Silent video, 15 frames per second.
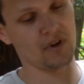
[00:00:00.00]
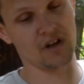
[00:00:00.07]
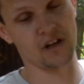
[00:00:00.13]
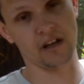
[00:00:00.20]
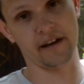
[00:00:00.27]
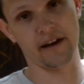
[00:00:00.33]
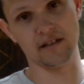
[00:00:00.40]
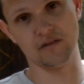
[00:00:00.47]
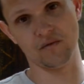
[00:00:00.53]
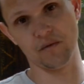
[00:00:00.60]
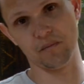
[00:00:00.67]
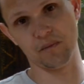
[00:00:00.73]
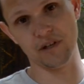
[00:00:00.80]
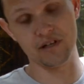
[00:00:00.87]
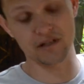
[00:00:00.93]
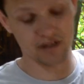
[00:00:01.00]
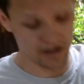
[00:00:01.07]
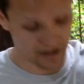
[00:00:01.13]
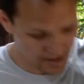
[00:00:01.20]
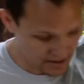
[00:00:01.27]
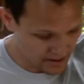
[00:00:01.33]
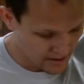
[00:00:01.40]
in case of a bee
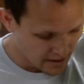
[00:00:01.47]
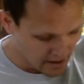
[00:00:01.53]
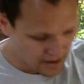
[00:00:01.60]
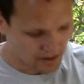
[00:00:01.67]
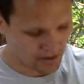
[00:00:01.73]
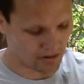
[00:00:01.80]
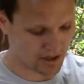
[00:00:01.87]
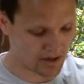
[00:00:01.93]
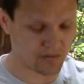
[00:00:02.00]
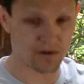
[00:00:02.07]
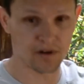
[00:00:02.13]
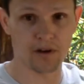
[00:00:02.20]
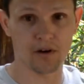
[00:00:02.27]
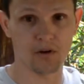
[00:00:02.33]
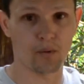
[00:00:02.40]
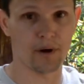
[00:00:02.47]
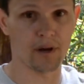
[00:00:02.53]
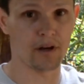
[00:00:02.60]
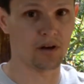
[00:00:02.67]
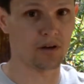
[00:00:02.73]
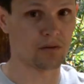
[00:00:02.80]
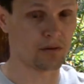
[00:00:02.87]
stung. You never know
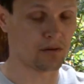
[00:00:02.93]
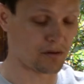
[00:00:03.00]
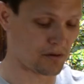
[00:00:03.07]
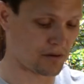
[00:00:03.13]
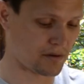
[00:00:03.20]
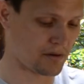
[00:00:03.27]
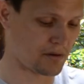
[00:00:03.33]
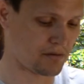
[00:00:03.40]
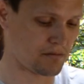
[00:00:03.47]
when you are